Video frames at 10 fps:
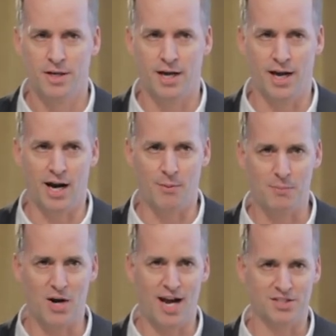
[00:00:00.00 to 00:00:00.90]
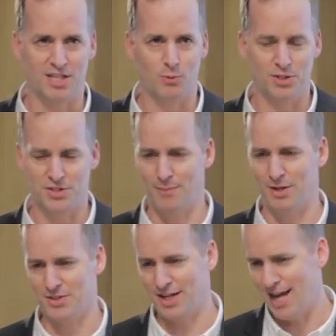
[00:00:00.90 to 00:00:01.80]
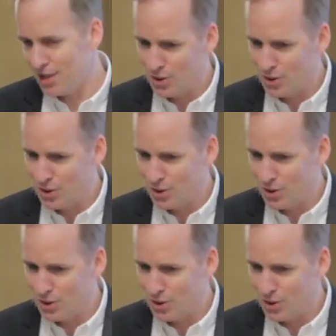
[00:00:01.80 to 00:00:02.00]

And I remember asking him one time, I was like, hey,